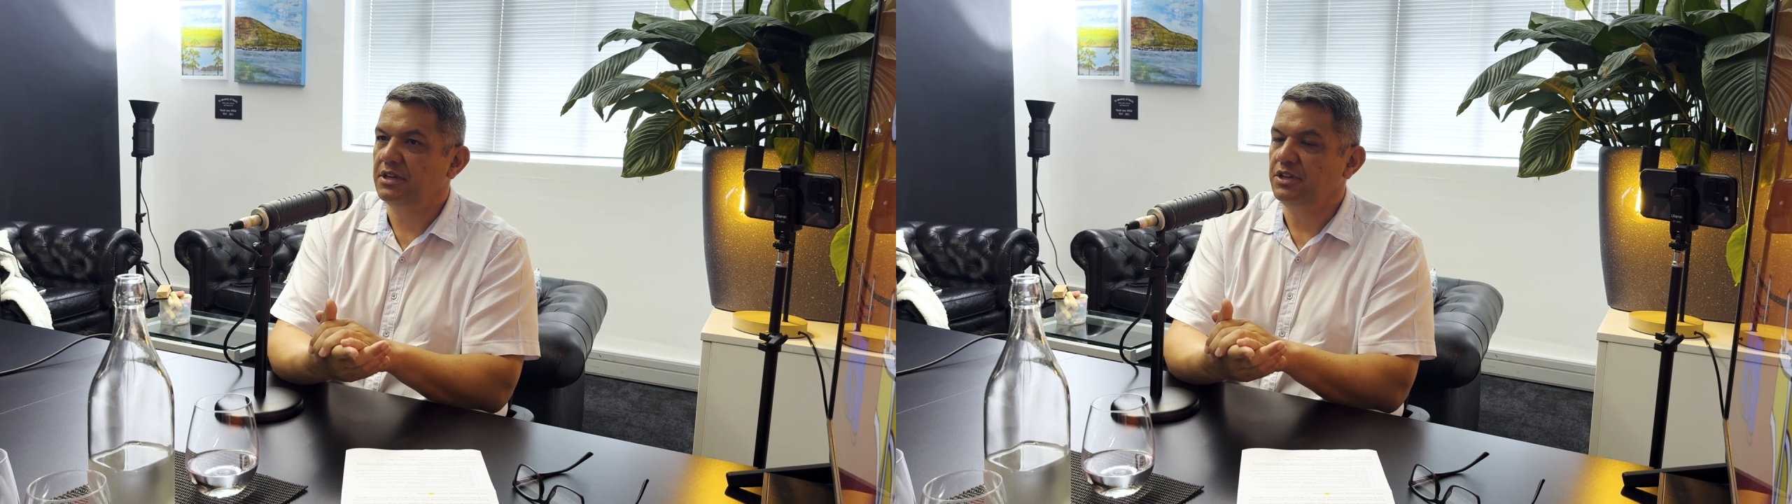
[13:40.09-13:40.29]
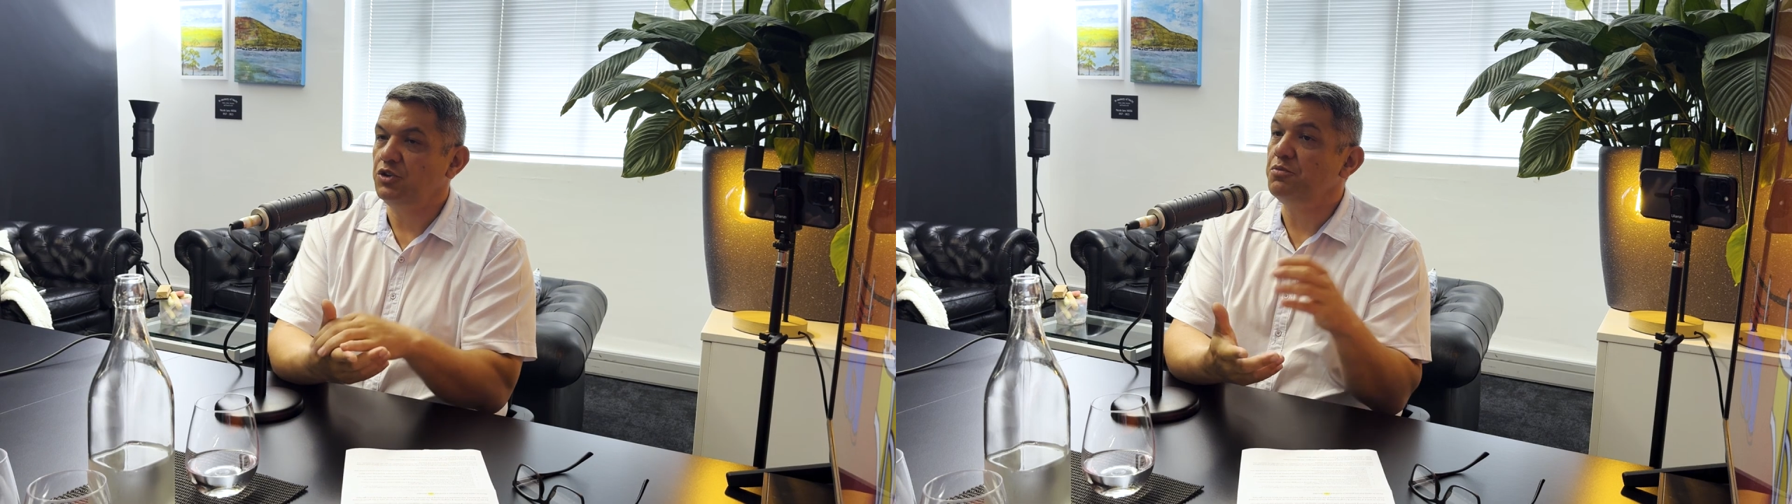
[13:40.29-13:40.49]

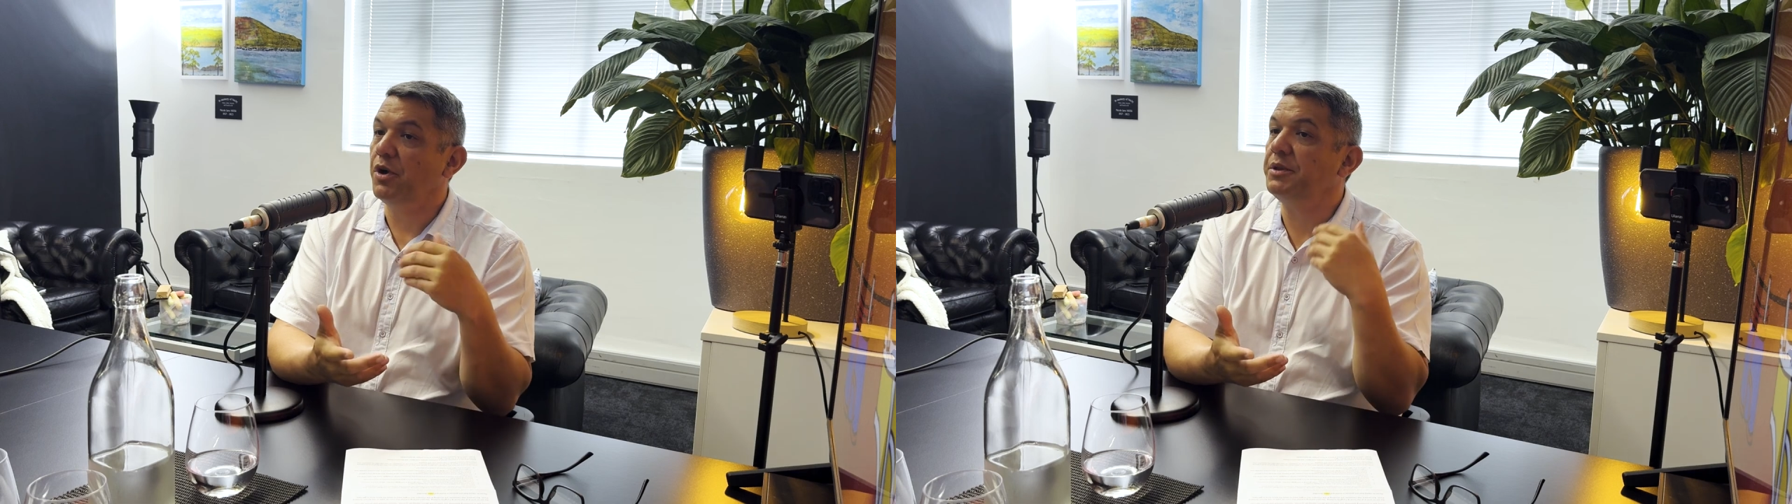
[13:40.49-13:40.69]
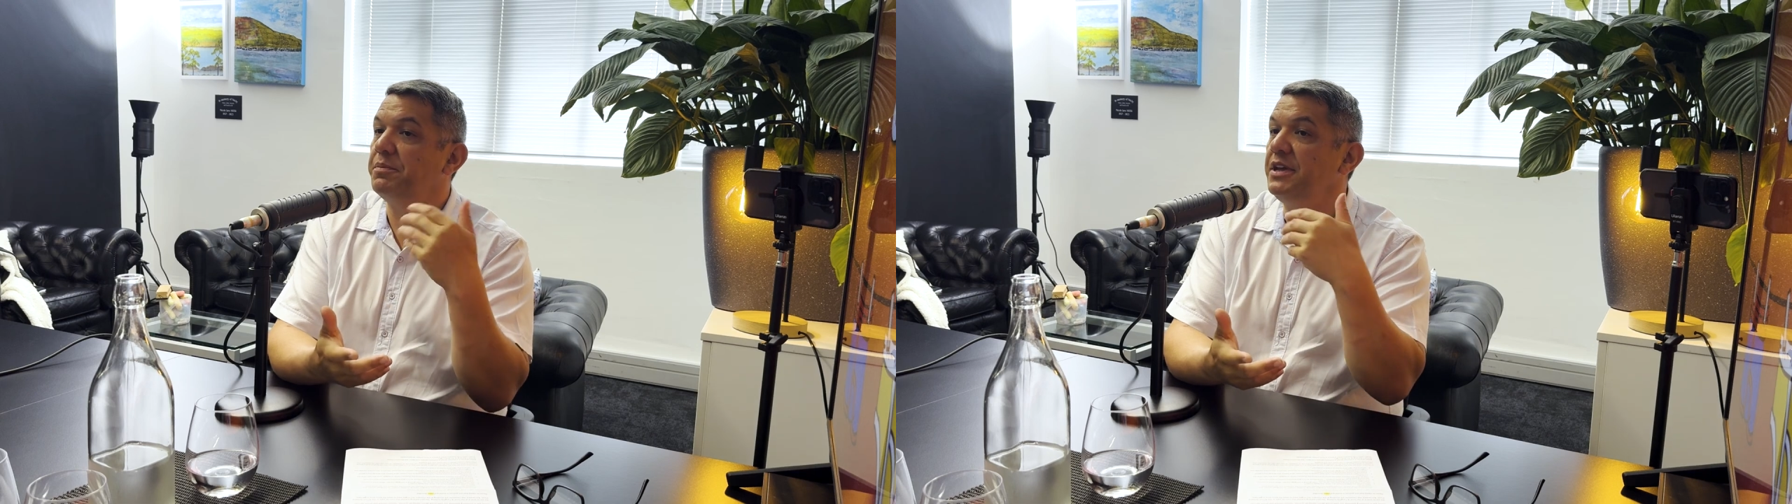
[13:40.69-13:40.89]
You
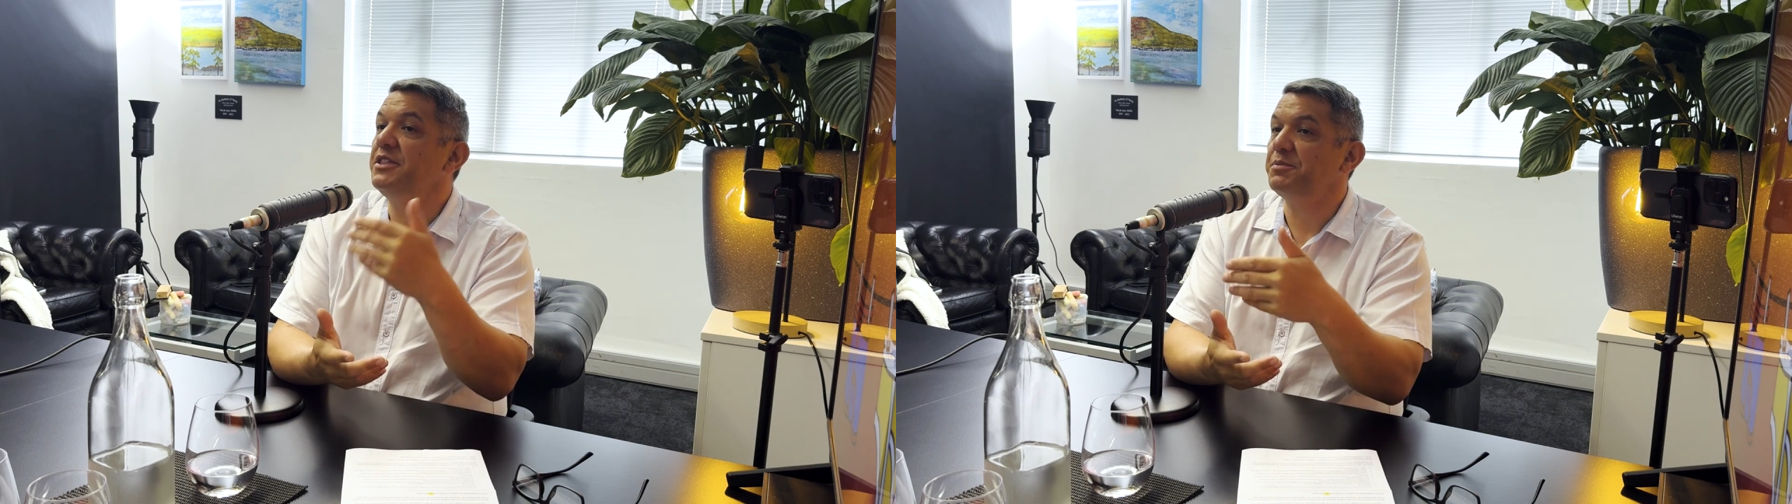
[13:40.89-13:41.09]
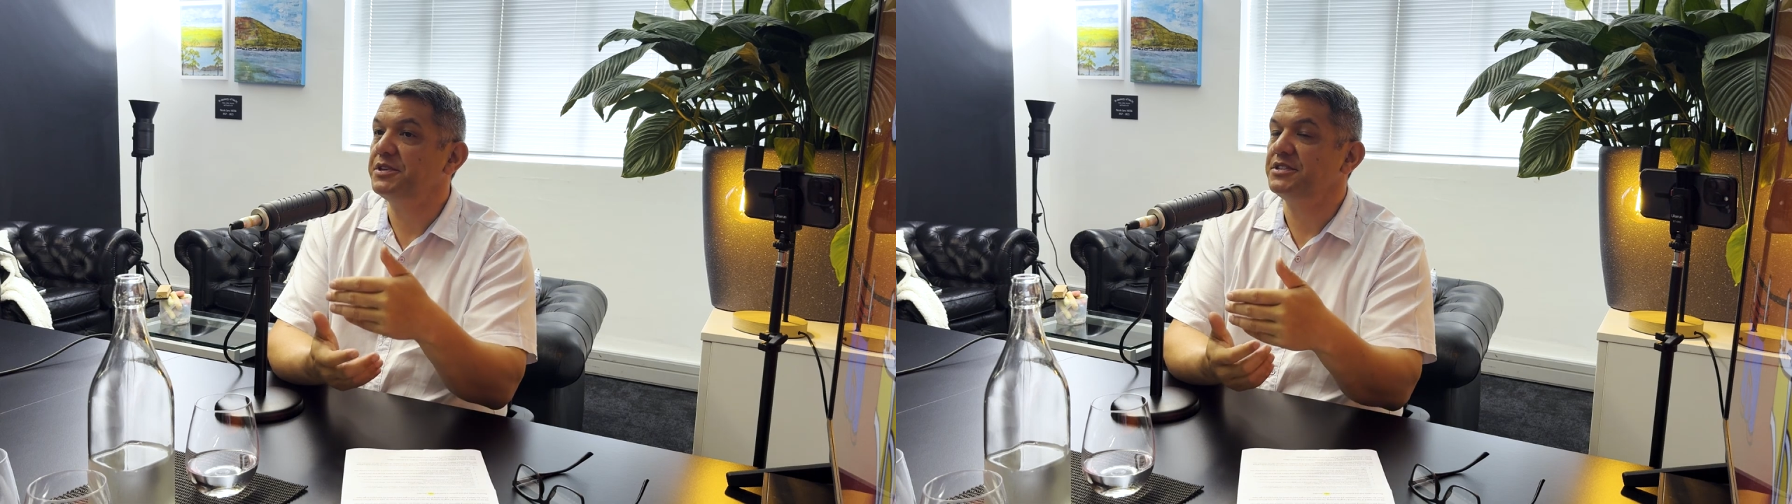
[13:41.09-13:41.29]
might be
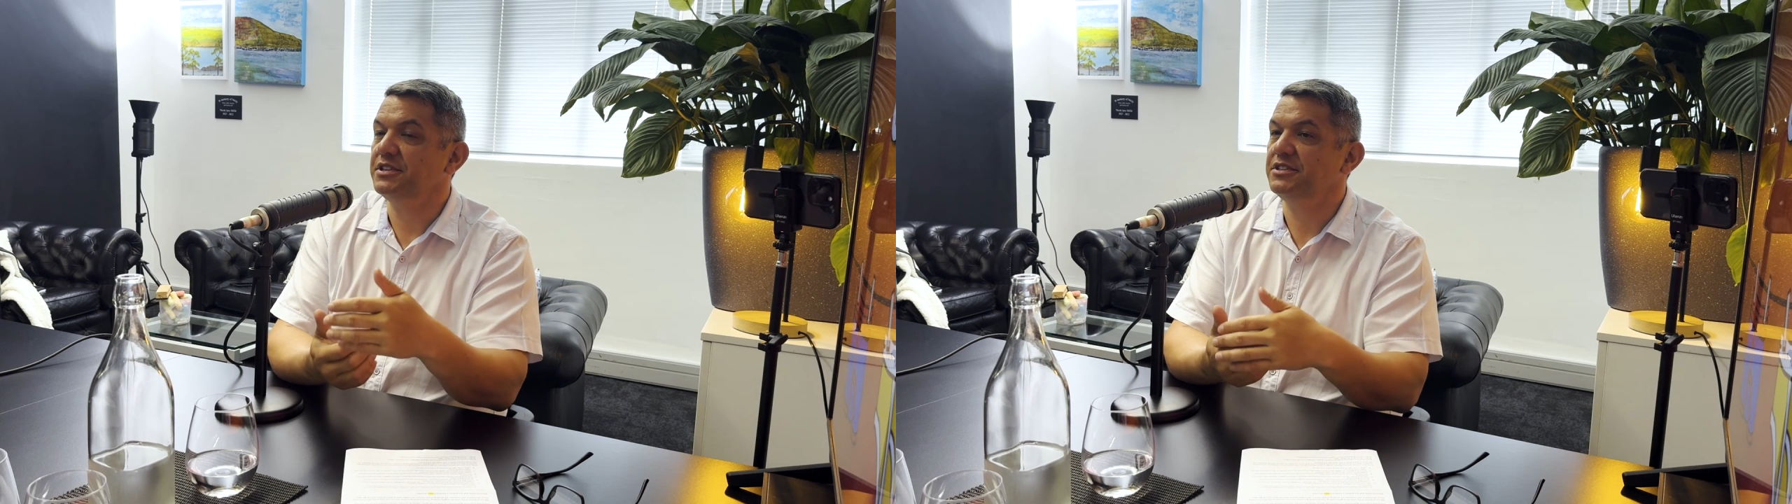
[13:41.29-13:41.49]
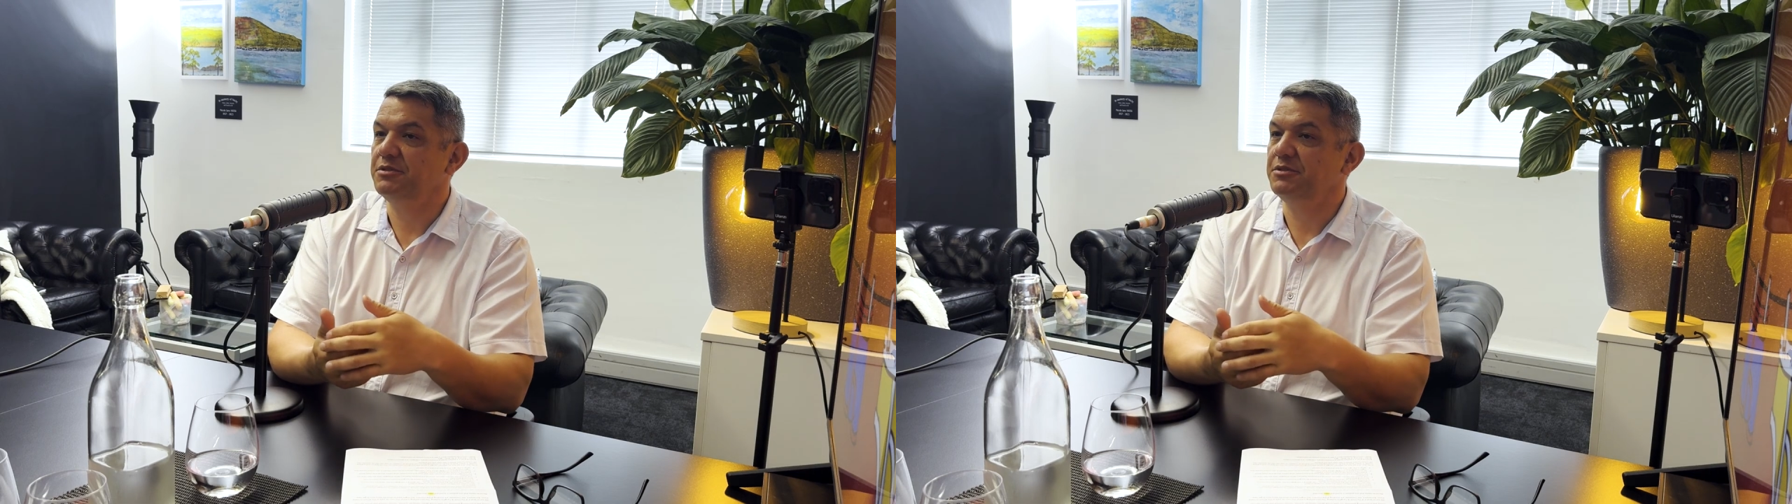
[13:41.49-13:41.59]
the business.